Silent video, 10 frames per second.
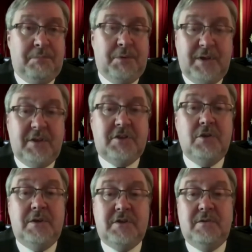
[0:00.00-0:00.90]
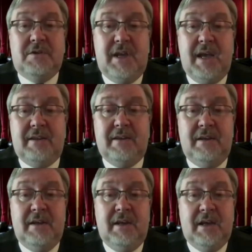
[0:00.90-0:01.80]
Put these two issues together,
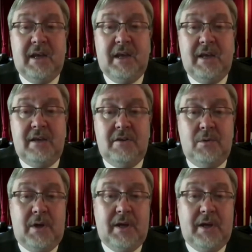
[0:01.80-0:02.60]
and you